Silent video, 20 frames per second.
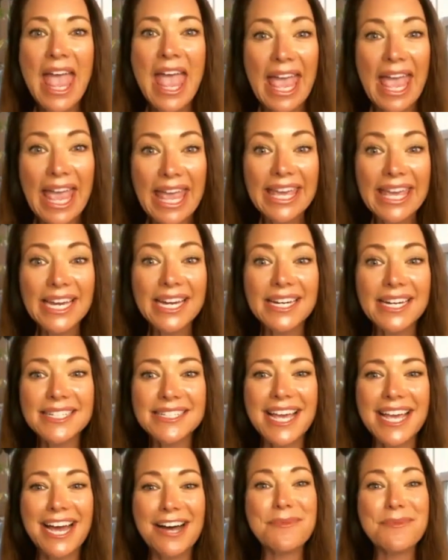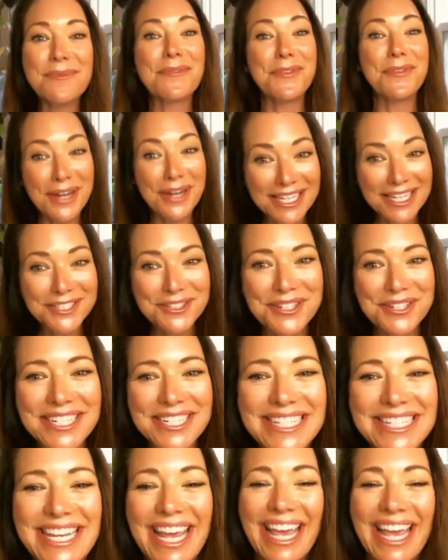And if you're
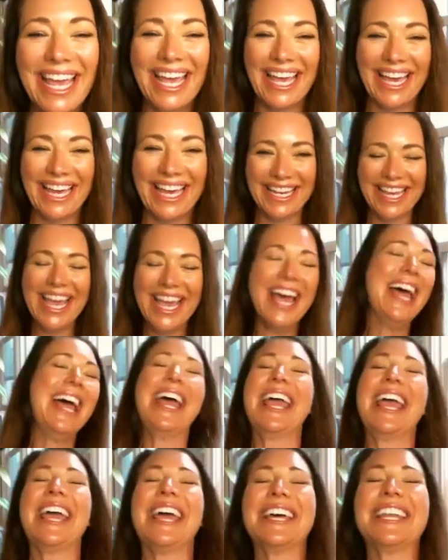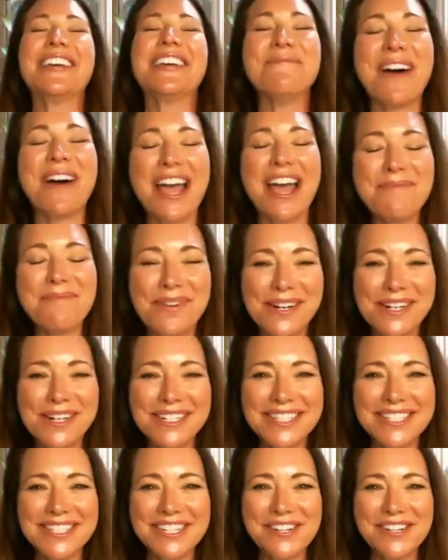interested in my
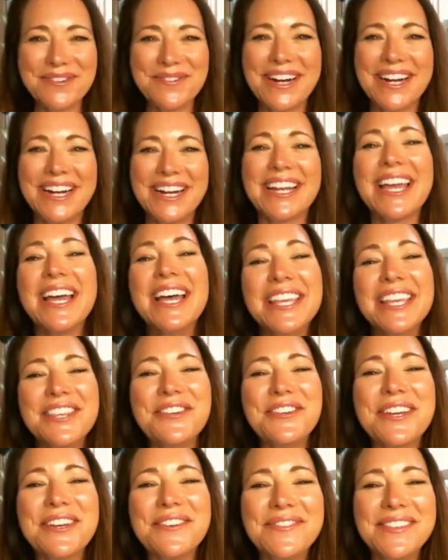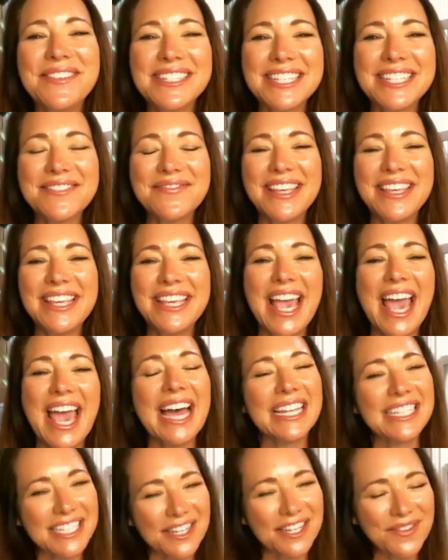personal work, you can visit me
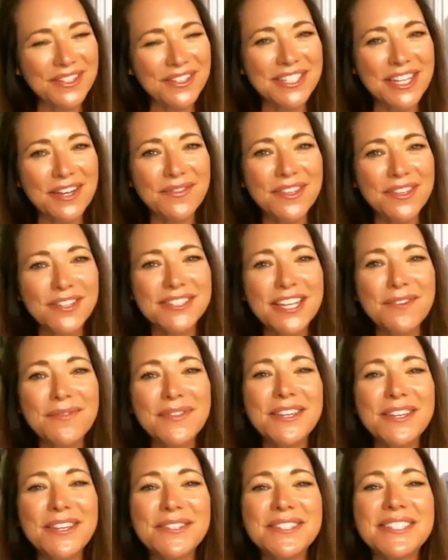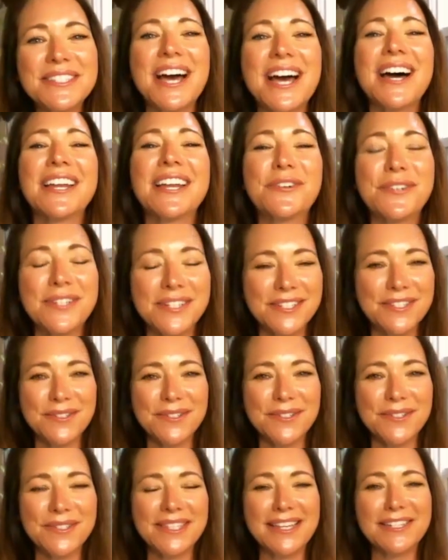at
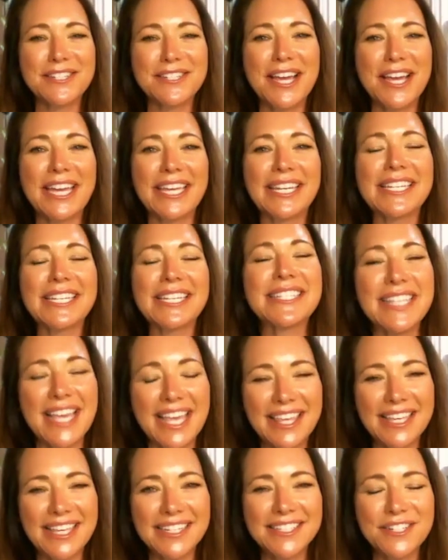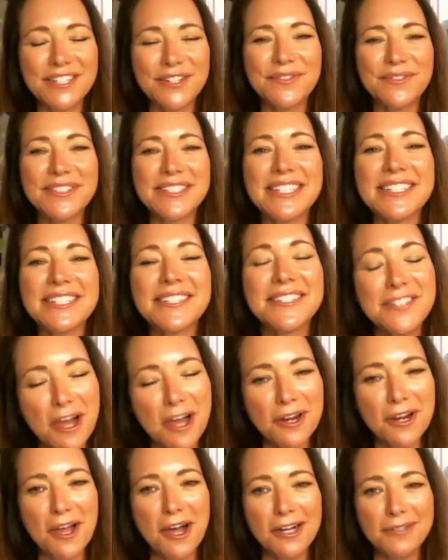
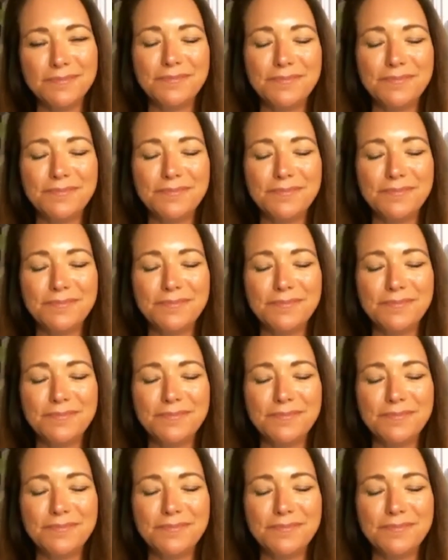www.crystalsunshinepsychicservices.com.